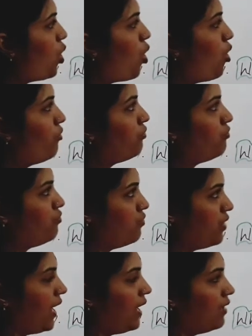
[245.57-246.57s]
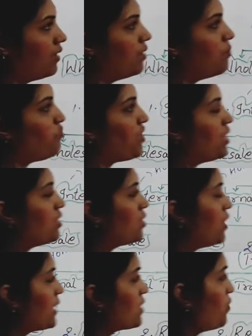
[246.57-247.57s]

of trade. So, next